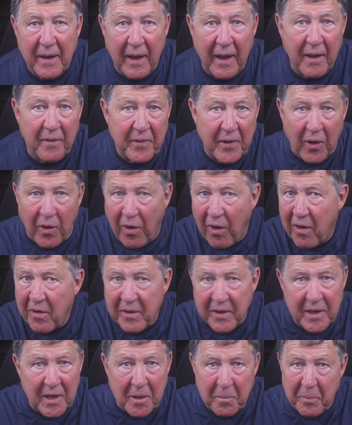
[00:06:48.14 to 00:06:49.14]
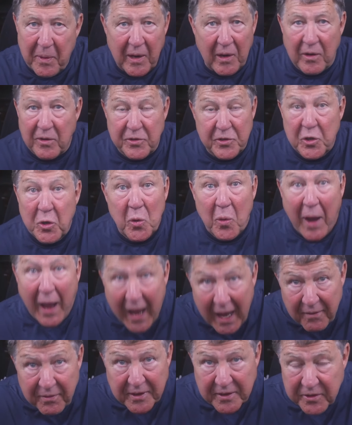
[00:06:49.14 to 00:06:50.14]
and there aren't any parents who
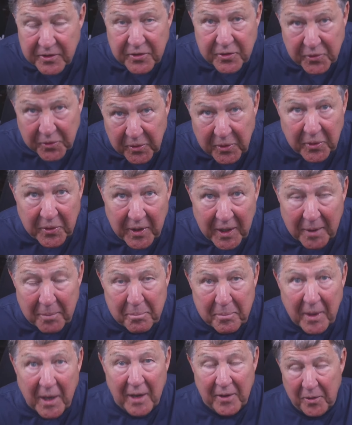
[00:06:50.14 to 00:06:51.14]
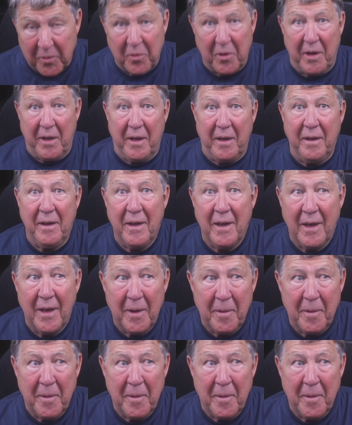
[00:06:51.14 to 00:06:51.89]
haven't screwed up, by the way.